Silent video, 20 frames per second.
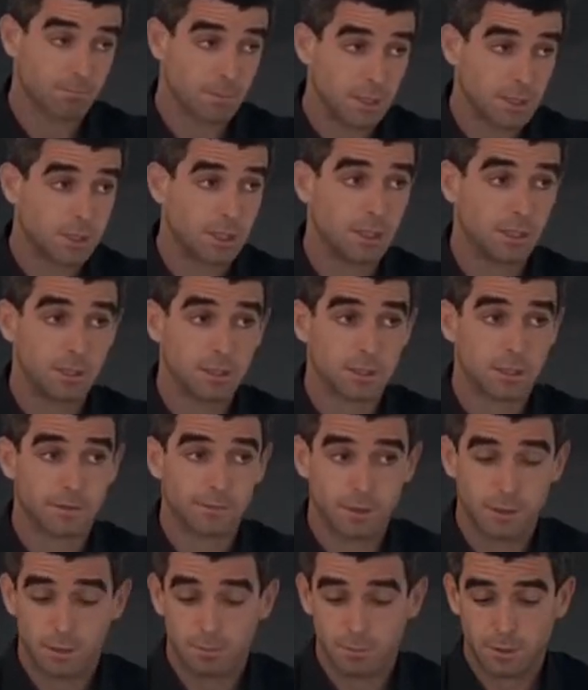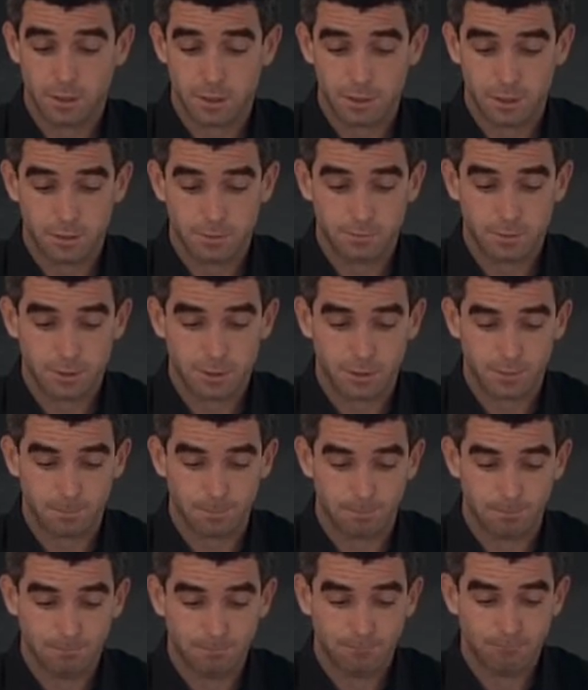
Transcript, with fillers: a change of accumulation regime